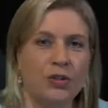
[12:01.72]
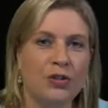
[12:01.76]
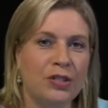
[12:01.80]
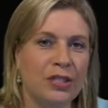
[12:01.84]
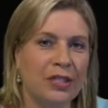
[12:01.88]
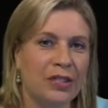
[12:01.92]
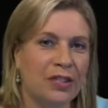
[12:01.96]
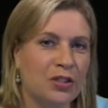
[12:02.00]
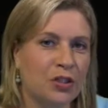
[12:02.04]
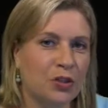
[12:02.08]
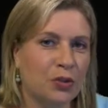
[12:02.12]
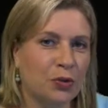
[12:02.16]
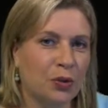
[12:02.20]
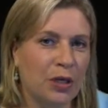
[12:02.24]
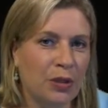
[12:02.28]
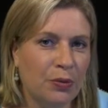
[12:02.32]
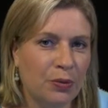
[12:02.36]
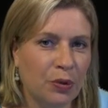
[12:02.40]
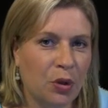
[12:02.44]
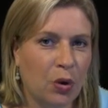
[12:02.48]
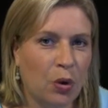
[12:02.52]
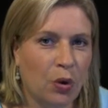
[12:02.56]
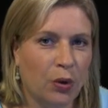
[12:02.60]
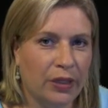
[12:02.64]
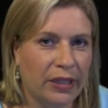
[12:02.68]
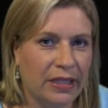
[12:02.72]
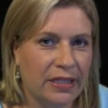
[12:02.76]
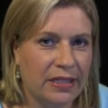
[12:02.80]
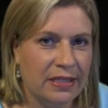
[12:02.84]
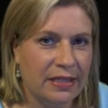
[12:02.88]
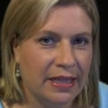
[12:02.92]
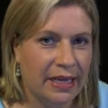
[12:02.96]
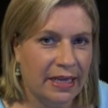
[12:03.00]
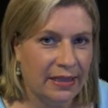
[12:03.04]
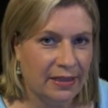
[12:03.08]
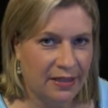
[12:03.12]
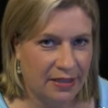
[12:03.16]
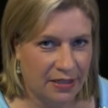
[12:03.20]
Using screen
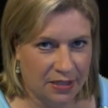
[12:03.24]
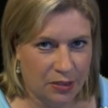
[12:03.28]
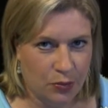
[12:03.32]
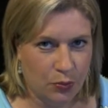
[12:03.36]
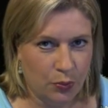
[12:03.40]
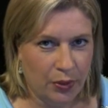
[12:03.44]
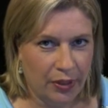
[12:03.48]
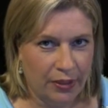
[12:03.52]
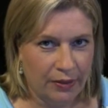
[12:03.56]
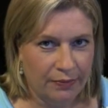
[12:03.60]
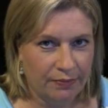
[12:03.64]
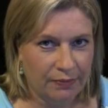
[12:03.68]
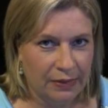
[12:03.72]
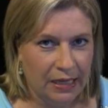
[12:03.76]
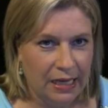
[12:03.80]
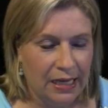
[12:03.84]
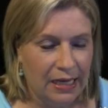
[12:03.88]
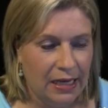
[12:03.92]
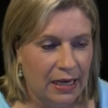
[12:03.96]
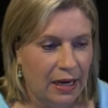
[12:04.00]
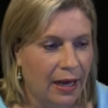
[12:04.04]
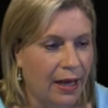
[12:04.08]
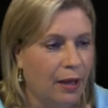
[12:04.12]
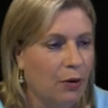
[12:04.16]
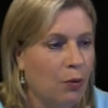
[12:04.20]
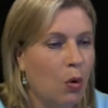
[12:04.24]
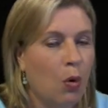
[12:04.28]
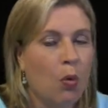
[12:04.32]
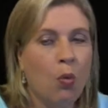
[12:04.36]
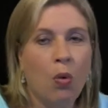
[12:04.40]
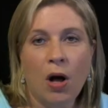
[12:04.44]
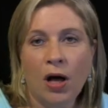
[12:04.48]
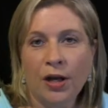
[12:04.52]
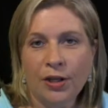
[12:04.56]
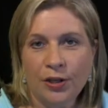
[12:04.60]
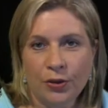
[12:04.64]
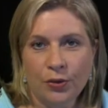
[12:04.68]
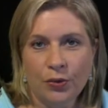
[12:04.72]
recordings like this one, I will
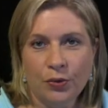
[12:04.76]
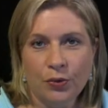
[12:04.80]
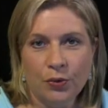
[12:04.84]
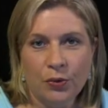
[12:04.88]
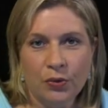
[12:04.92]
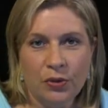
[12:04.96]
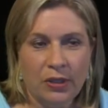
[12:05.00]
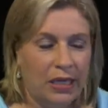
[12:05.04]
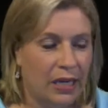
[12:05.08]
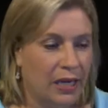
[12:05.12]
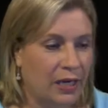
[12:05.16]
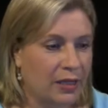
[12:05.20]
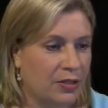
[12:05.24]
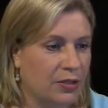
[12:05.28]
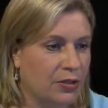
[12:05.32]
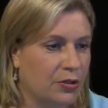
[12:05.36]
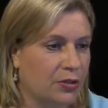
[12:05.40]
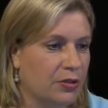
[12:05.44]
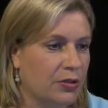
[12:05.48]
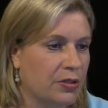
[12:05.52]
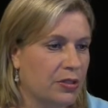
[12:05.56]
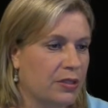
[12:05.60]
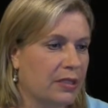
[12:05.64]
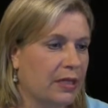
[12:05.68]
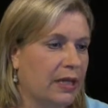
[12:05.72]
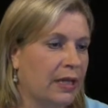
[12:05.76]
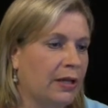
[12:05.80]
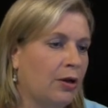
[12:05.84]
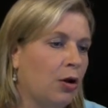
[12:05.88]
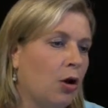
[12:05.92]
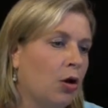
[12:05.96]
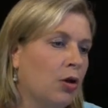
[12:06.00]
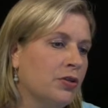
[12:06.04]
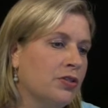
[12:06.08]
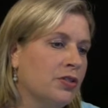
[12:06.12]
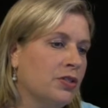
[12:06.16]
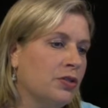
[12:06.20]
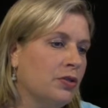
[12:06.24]
walk you through the answers and
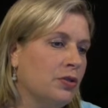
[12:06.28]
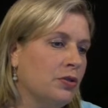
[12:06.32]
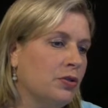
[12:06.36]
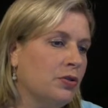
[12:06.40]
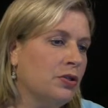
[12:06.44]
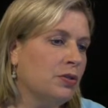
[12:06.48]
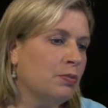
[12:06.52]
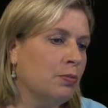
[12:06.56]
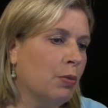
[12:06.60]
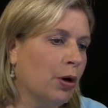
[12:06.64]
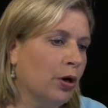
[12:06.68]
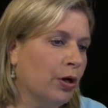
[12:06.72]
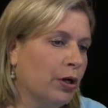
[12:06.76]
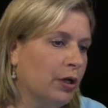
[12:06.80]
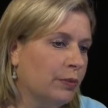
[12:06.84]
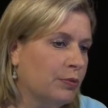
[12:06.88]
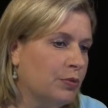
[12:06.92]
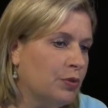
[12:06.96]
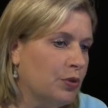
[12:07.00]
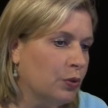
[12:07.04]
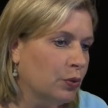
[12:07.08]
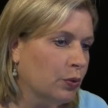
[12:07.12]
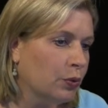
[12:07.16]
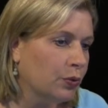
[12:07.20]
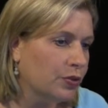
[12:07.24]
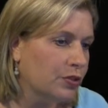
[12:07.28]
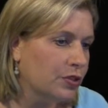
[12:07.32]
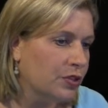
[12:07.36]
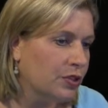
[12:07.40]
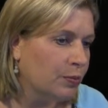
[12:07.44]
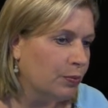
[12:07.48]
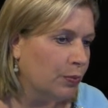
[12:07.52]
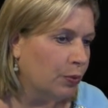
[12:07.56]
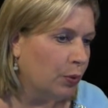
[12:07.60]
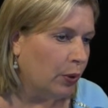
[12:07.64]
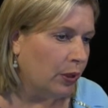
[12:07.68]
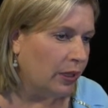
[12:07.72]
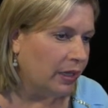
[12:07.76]
also use markup tools
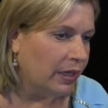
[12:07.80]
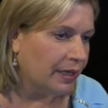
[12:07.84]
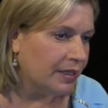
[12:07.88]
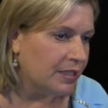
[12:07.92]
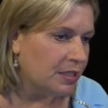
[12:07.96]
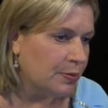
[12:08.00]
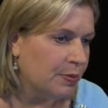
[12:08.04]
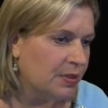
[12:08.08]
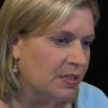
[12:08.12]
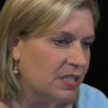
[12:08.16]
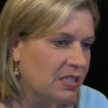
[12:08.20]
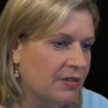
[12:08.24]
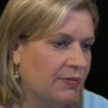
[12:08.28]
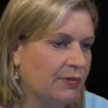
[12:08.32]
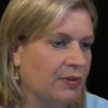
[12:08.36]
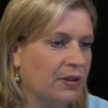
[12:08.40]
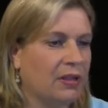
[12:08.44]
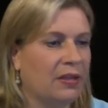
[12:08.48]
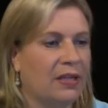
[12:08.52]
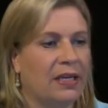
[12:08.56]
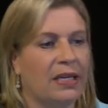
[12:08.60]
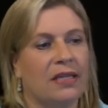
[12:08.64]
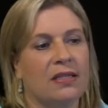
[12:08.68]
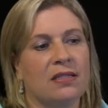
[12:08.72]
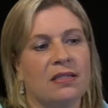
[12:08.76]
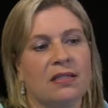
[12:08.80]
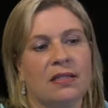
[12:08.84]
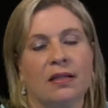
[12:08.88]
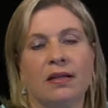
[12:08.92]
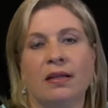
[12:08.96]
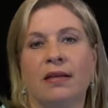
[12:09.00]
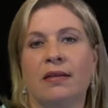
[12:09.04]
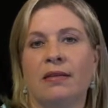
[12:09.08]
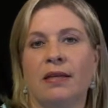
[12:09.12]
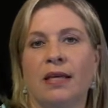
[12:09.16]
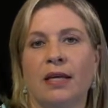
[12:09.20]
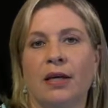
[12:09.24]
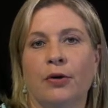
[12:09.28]
to point out specific things that
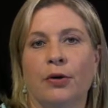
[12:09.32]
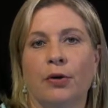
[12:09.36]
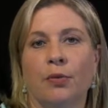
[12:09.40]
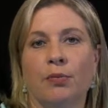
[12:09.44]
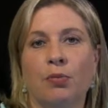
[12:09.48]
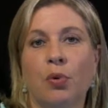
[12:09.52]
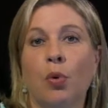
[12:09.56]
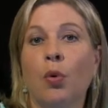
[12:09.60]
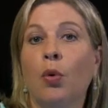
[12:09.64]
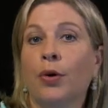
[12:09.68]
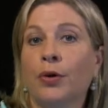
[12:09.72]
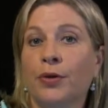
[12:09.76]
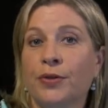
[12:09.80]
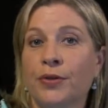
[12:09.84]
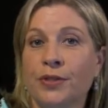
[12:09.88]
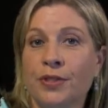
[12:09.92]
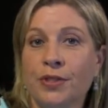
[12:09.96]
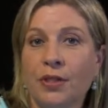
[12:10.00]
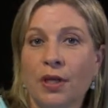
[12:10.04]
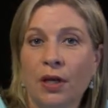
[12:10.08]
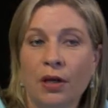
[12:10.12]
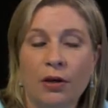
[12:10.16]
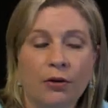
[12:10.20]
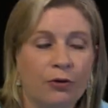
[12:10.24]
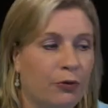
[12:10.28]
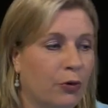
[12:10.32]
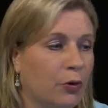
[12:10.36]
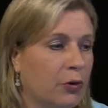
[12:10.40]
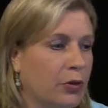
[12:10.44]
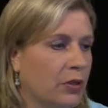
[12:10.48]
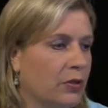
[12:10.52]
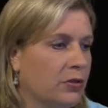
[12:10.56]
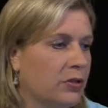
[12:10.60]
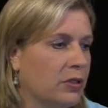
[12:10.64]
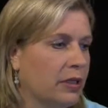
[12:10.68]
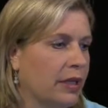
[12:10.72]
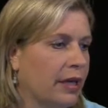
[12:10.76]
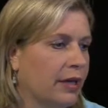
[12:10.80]
I think are important for
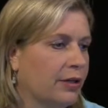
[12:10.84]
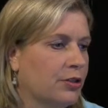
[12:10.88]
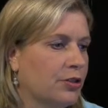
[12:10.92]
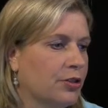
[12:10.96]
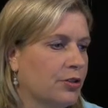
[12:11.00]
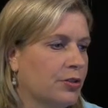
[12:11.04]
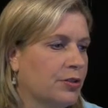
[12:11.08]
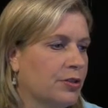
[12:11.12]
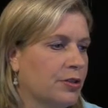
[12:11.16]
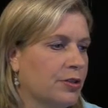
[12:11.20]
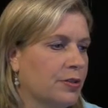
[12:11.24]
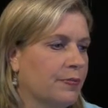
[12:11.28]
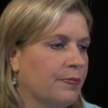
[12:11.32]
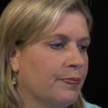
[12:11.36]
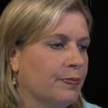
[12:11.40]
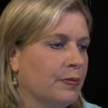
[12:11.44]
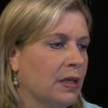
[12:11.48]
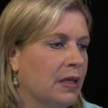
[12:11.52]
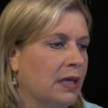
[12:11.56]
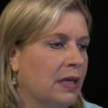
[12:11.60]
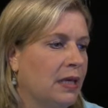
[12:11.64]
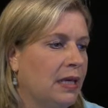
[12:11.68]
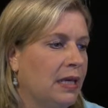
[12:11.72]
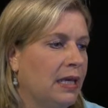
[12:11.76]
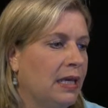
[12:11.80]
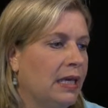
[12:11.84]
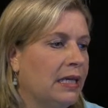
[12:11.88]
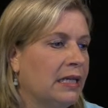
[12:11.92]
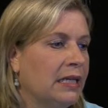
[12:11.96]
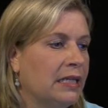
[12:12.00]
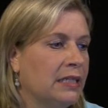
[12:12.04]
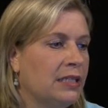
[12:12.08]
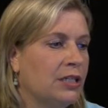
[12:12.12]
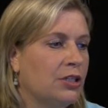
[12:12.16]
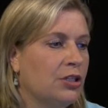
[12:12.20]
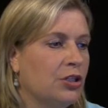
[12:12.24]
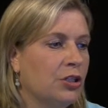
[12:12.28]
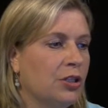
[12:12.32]
those lectures. In
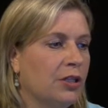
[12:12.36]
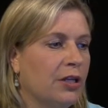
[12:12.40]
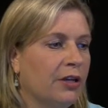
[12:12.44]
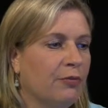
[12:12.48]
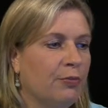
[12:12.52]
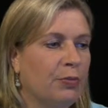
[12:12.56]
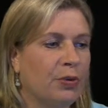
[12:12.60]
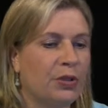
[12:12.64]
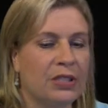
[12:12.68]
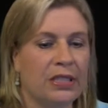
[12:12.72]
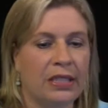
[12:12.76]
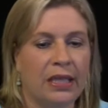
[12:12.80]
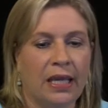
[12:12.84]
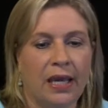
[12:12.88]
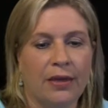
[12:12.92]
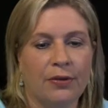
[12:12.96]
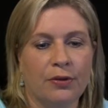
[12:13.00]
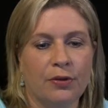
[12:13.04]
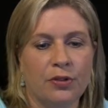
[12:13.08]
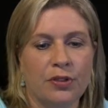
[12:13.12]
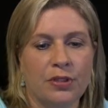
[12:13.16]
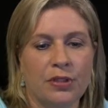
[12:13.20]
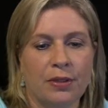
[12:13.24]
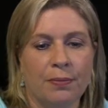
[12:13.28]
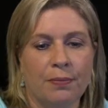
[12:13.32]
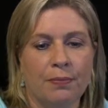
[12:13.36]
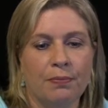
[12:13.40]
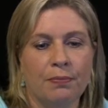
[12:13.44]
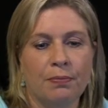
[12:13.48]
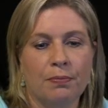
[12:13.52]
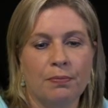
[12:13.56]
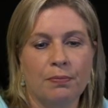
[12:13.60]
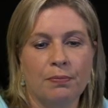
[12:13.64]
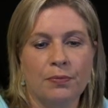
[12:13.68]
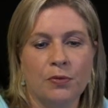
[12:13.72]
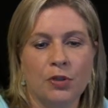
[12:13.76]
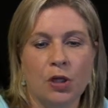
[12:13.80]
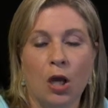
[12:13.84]
addition, I've put together some
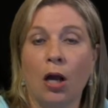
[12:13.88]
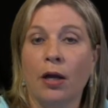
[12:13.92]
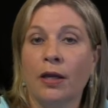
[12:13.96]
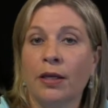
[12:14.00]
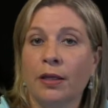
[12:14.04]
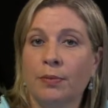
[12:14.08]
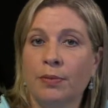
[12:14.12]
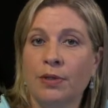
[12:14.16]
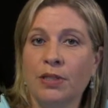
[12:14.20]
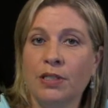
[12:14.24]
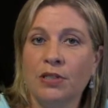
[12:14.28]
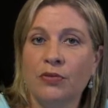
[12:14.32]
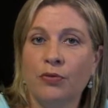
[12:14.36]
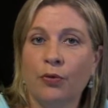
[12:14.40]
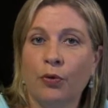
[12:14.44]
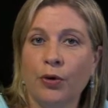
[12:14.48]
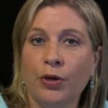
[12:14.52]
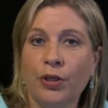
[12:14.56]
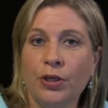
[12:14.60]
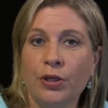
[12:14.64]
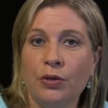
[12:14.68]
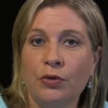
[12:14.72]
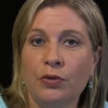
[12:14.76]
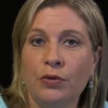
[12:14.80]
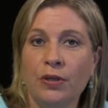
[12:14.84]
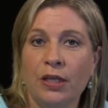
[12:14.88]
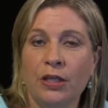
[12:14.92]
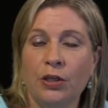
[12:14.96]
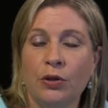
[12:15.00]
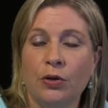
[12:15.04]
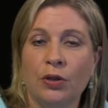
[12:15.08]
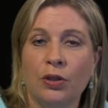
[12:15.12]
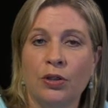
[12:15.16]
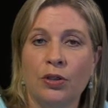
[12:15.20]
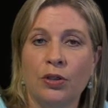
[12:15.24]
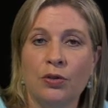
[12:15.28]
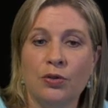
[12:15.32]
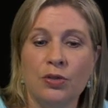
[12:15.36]
documents for you that you
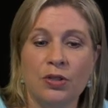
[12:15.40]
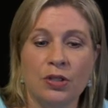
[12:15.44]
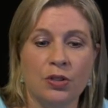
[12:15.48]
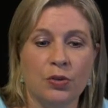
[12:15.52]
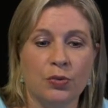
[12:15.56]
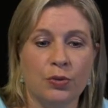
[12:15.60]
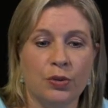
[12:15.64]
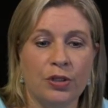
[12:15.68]
can use as